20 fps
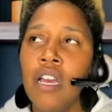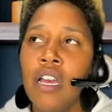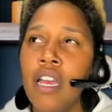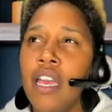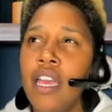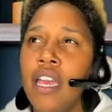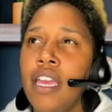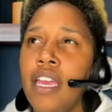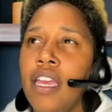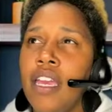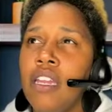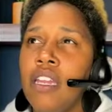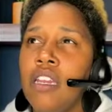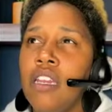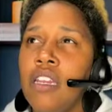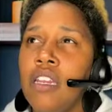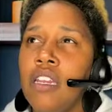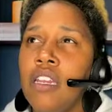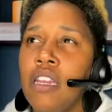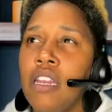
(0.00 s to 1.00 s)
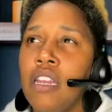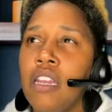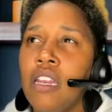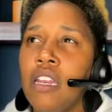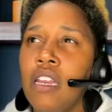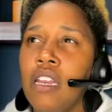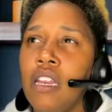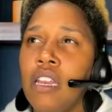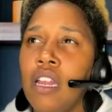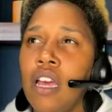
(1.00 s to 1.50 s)
and
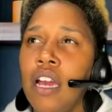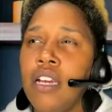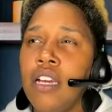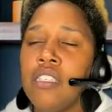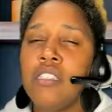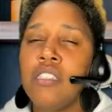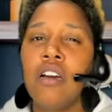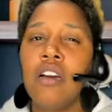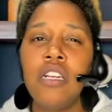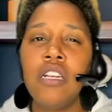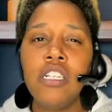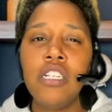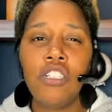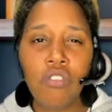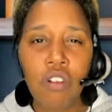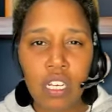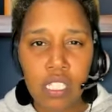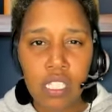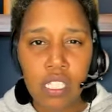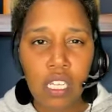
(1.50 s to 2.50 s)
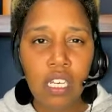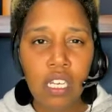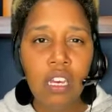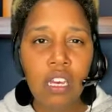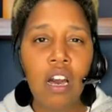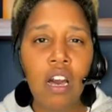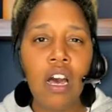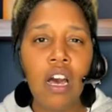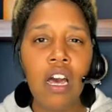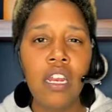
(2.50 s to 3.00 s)
I started trusting God,